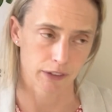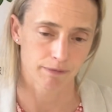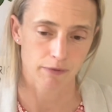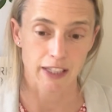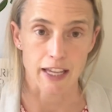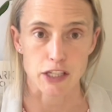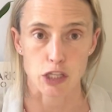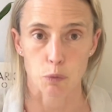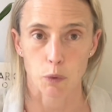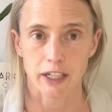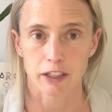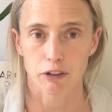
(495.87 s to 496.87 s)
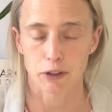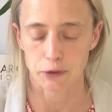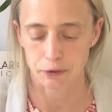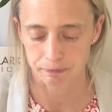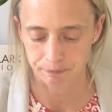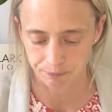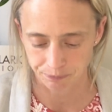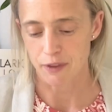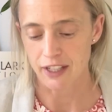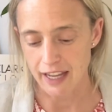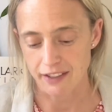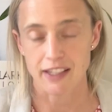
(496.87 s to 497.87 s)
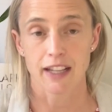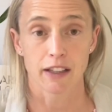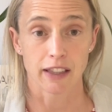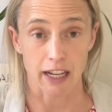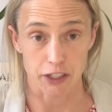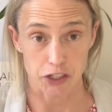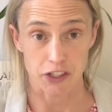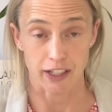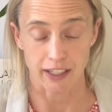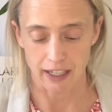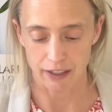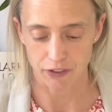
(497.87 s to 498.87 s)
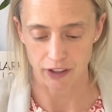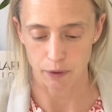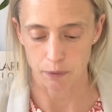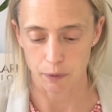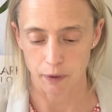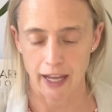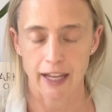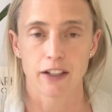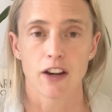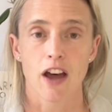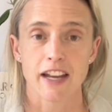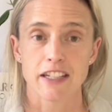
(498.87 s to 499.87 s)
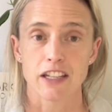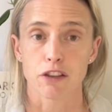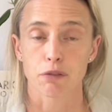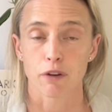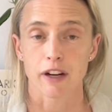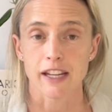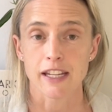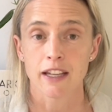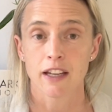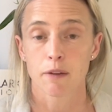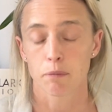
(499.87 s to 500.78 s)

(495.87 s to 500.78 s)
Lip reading: less than 1 year old. The next largest study after that one had 93,